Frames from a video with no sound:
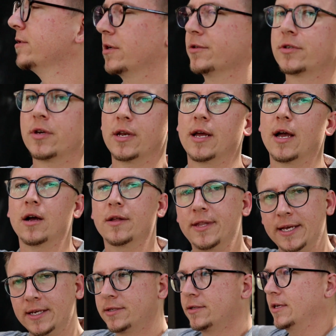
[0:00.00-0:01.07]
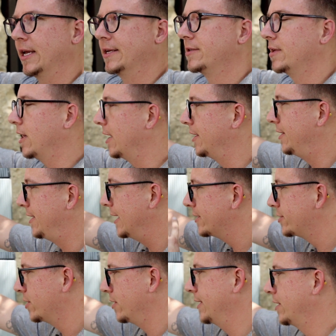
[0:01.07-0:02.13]
So it's gonna, this is
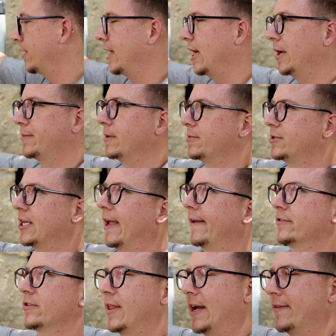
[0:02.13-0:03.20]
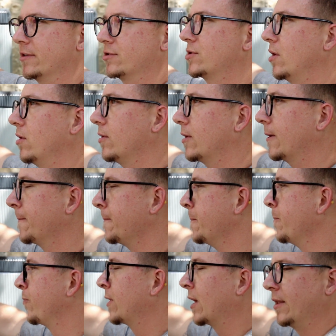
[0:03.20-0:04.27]
additionally gonna help them save. So they have the solar,
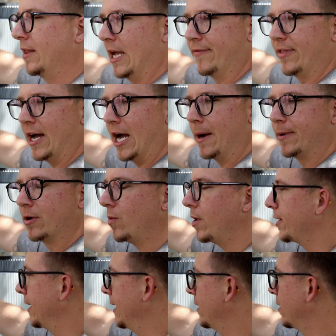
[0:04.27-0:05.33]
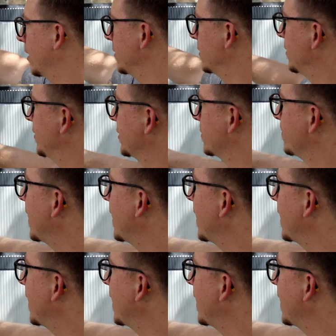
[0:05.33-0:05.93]
they have the hybrid water heater and then this